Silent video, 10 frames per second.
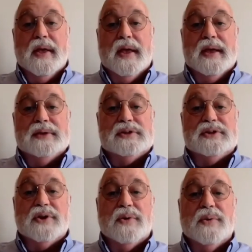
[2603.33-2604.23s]
And
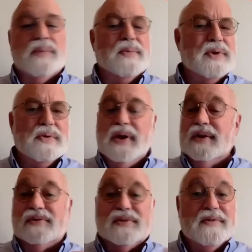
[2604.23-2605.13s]
so you need
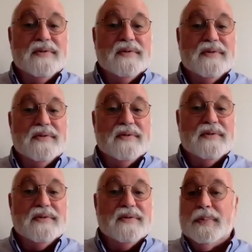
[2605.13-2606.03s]
a safe place
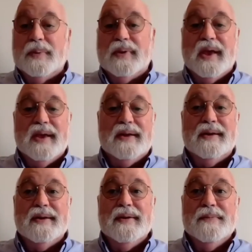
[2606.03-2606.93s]
where people
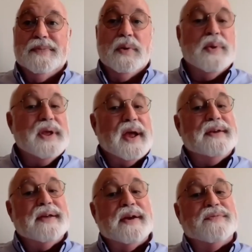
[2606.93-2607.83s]
can
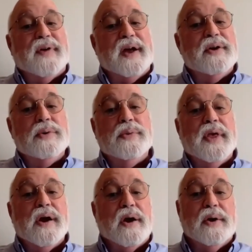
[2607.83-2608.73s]
re-identify who
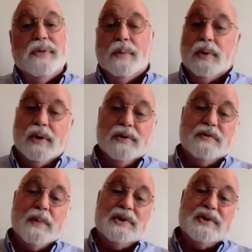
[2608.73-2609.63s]
they are in the world,
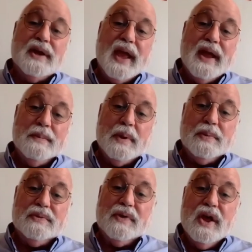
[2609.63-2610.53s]
especially gang
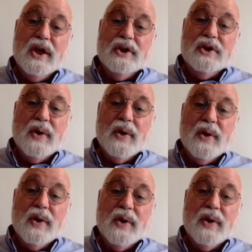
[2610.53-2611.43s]
members. You have
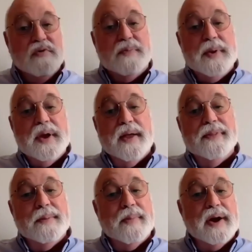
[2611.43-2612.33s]
to move
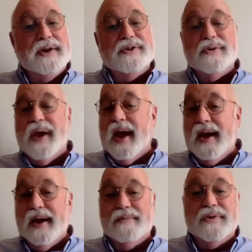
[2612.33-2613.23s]
beyond the mind you have.